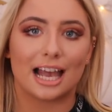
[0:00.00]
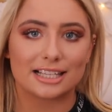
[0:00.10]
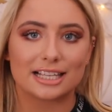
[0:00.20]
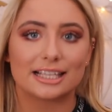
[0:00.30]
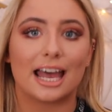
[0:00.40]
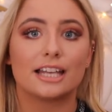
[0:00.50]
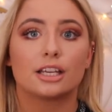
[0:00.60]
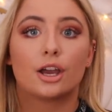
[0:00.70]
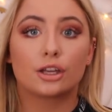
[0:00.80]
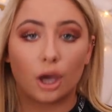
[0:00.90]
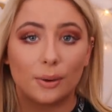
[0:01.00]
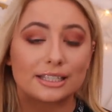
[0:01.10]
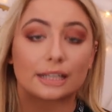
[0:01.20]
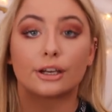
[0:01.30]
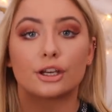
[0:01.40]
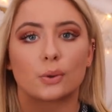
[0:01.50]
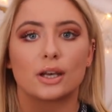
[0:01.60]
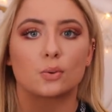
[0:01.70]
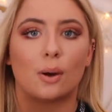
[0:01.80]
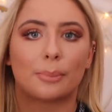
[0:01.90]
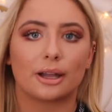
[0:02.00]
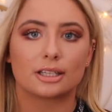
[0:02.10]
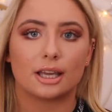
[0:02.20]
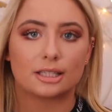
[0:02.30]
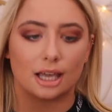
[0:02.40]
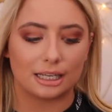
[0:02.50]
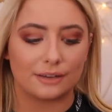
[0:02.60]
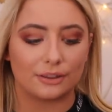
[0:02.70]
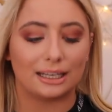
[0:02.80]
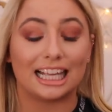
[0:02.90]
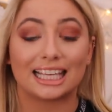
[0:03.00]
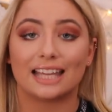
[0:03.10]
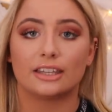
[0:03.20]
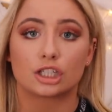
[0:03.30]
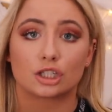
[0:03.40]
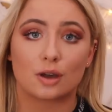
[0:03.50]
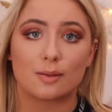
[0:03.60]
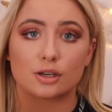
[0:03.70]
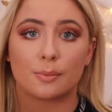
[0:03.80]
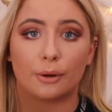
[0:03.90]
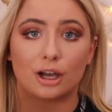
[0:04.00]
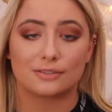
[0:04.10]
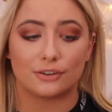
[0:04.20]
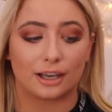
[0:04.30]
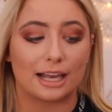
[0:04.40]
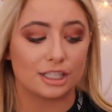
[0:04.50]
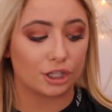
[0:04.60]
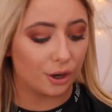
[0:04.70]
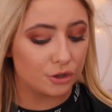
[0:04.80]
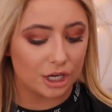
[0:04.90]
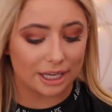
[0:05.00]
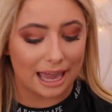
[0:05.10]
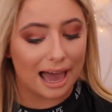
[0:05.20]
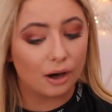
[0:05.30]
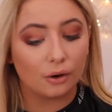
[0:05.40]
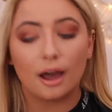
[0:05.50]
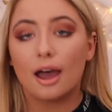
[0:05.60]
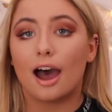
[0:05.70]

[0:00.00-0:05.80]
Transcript: As I said, go and download 21 Buttons. I'll leave the link in the description box for you guys to go and check it out.